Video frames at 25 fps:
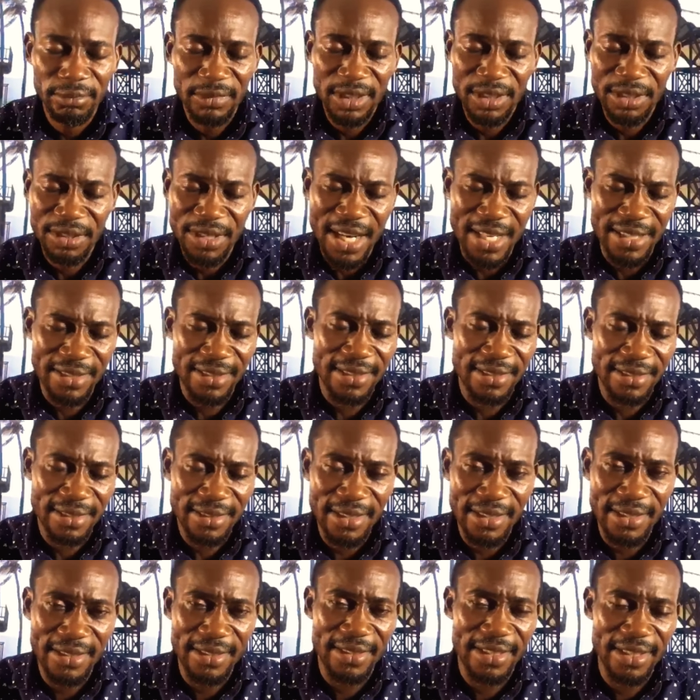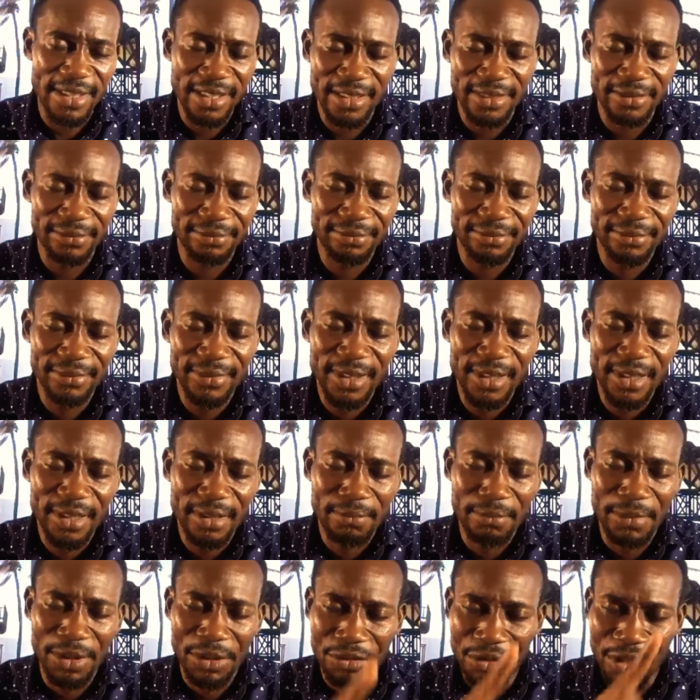transisting
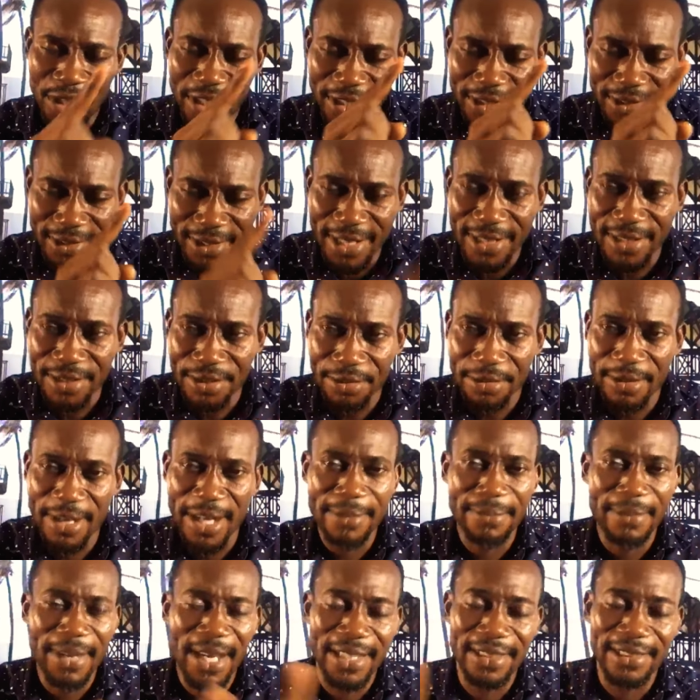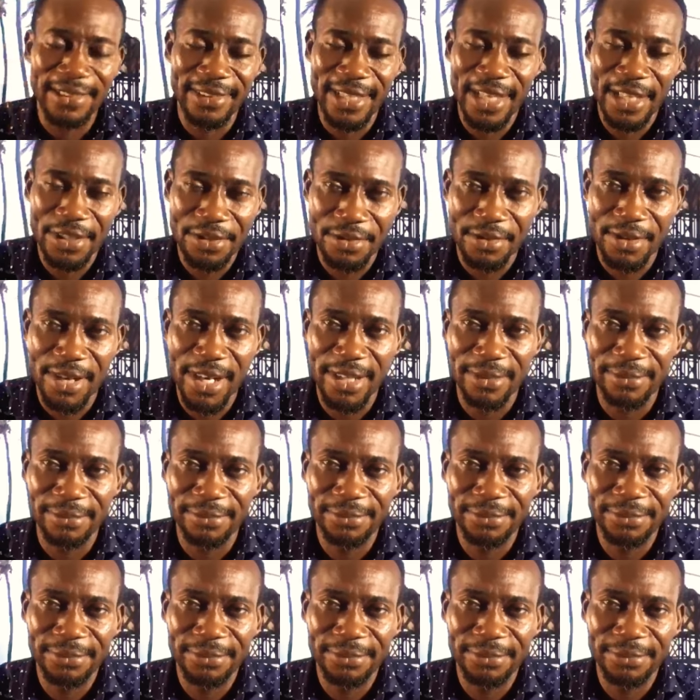between this realm and that realm.